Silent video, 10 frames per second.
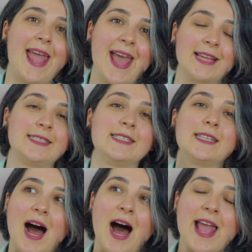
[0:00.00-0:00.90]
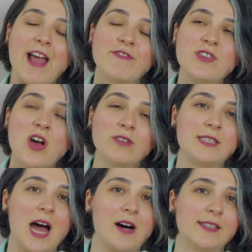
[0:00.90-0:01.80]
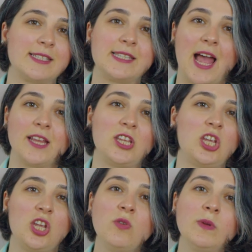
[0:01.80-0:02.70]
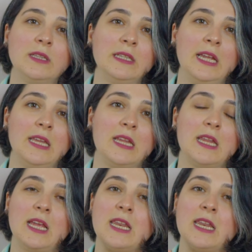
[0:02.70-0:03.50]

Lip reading: and I have no doubts that you will need it